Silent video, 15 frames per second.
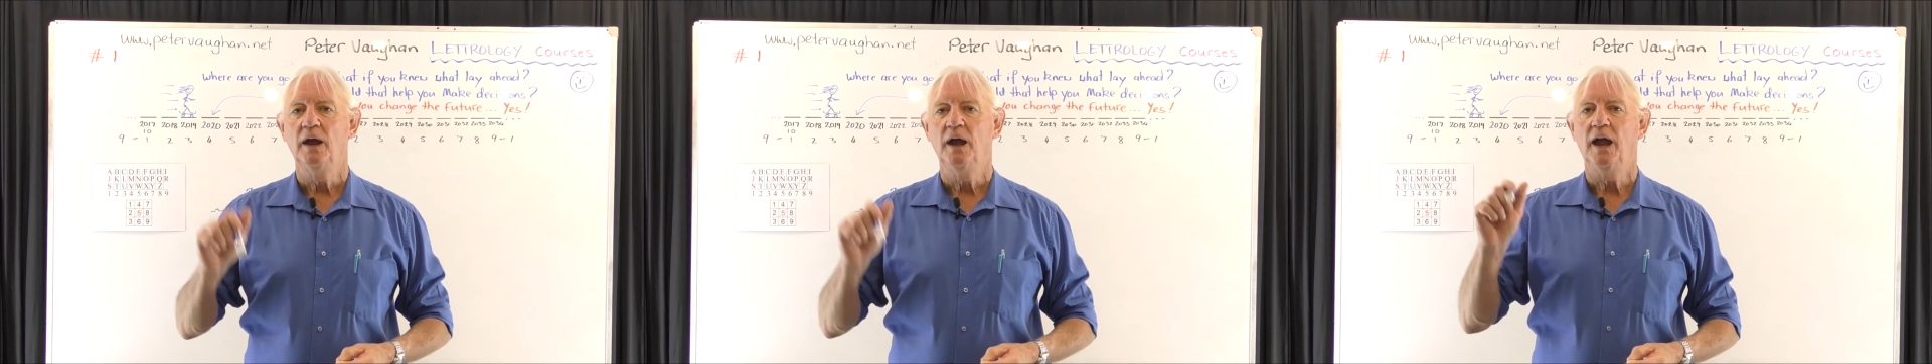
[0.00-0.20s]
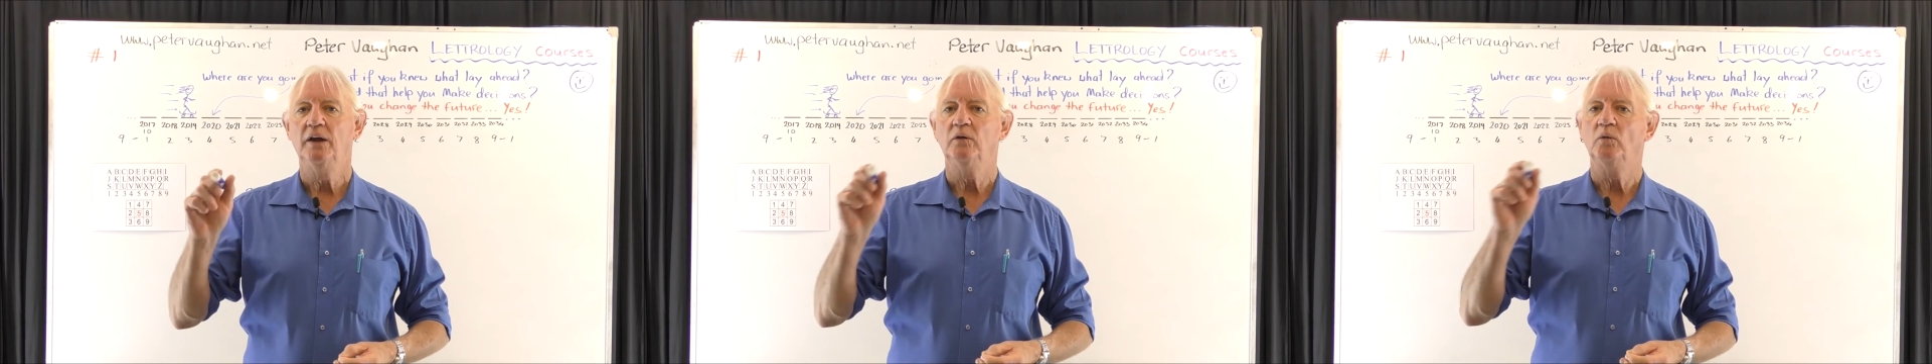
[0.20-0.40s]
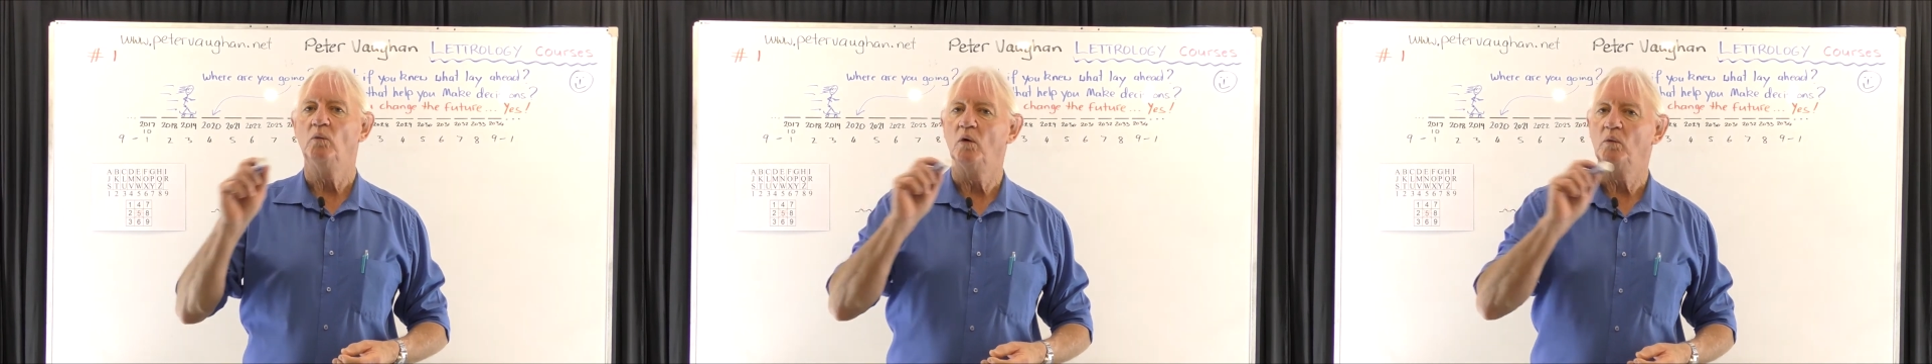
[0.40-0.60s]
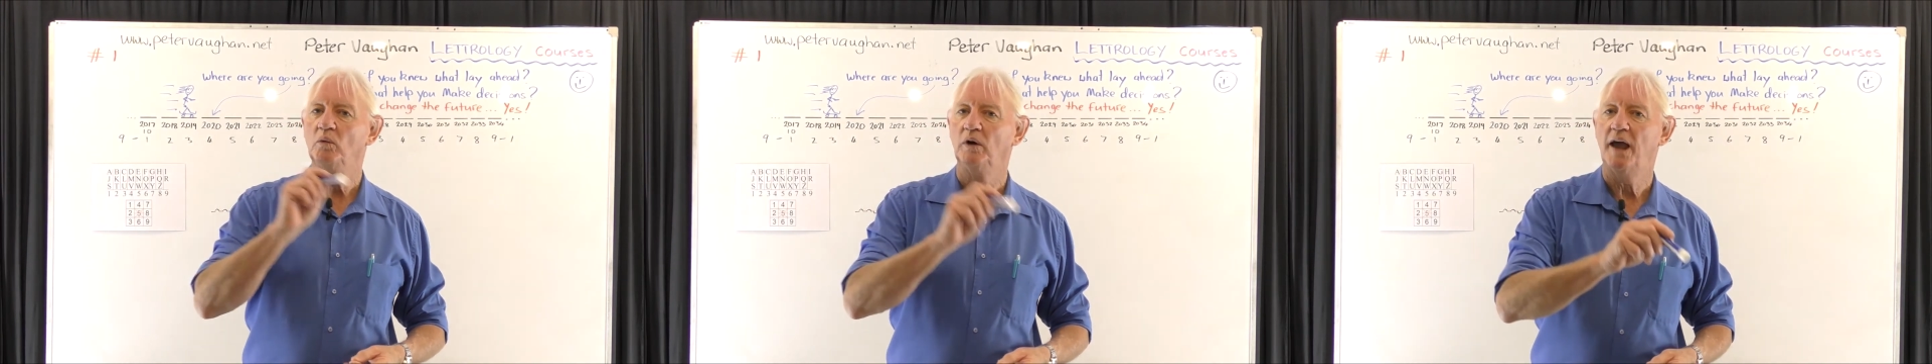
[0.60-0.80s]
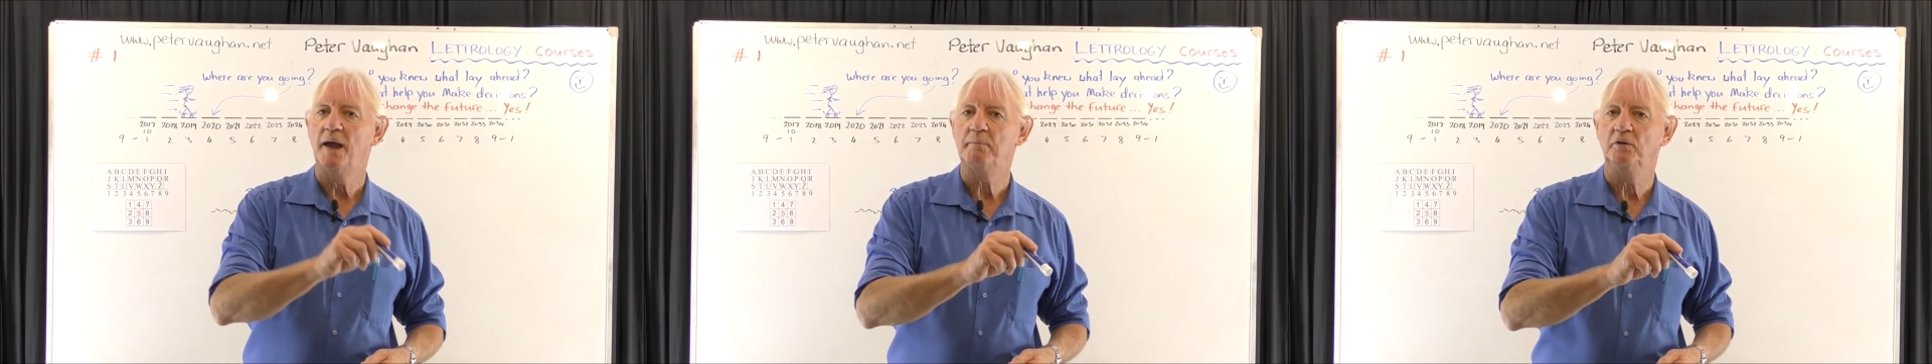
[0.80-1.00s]
and what
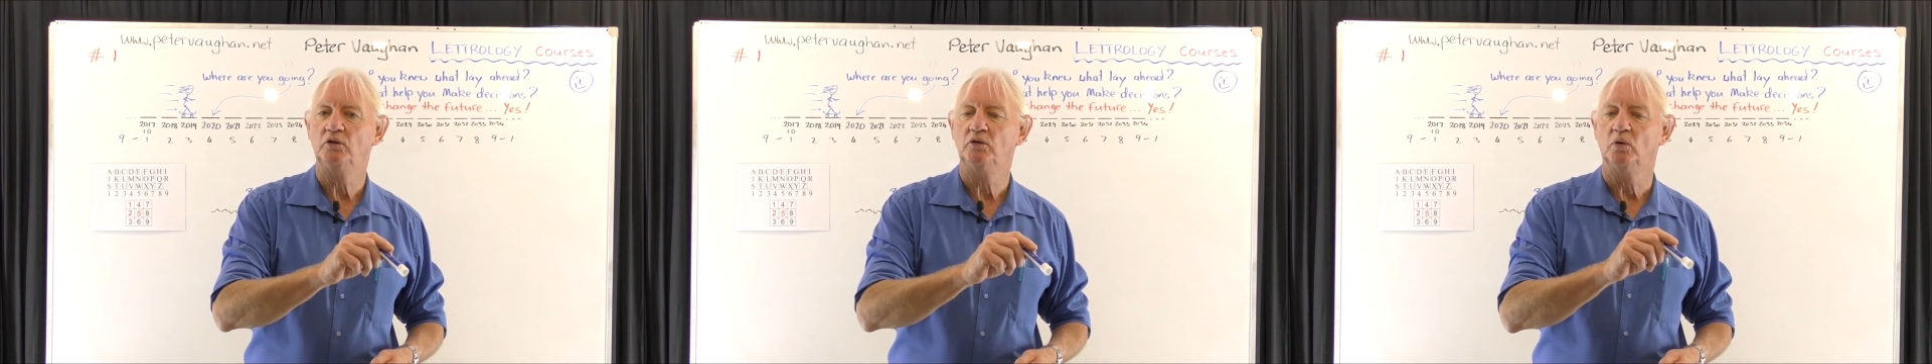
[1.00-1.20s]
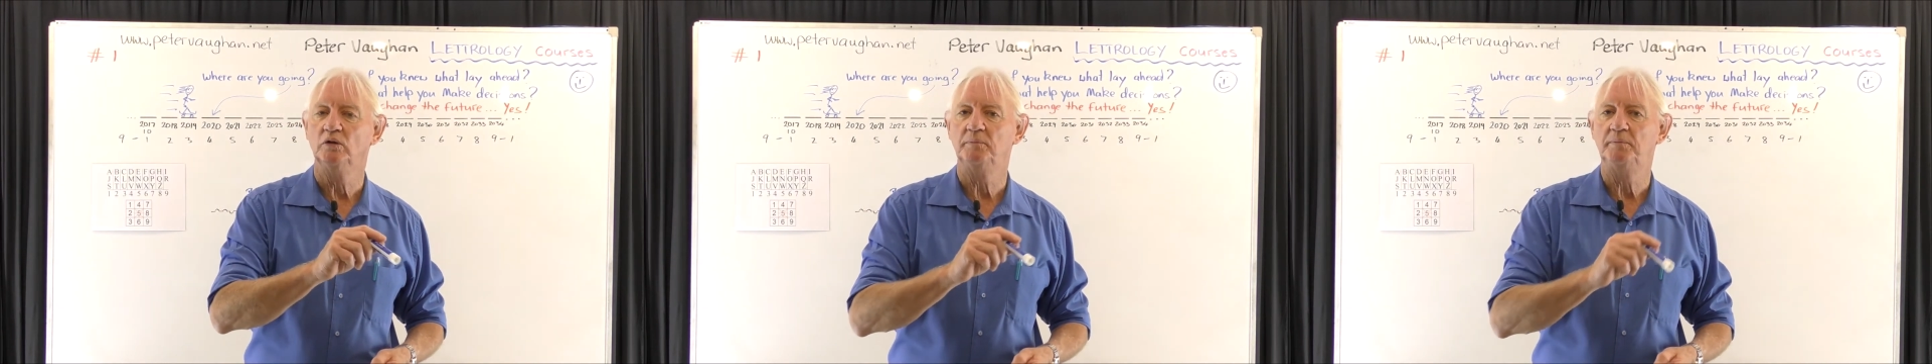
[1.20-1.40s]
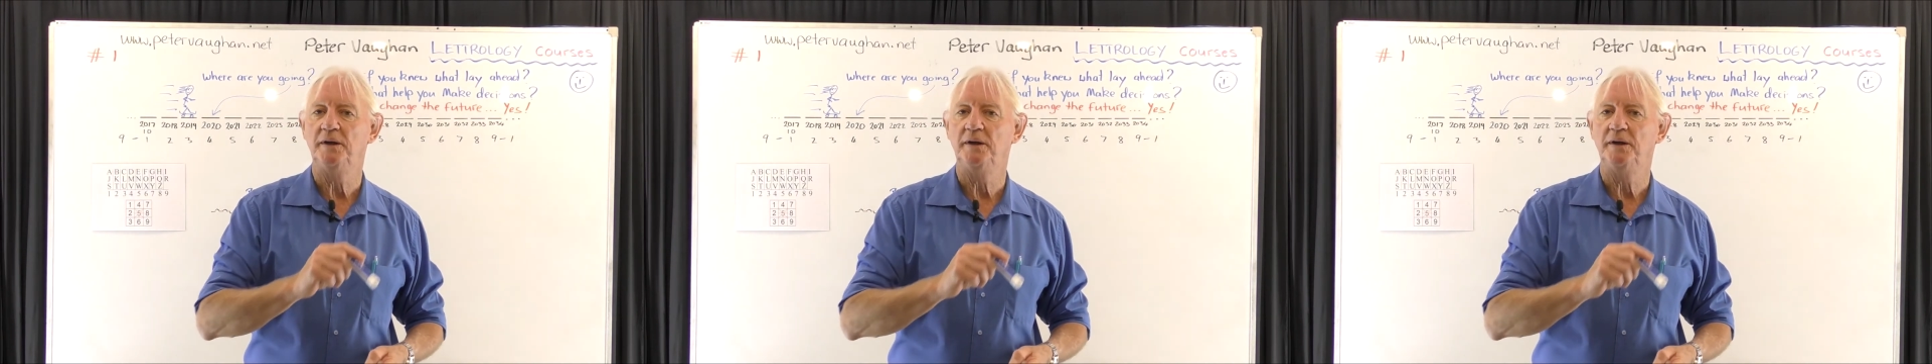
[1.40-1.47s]
will happen to all the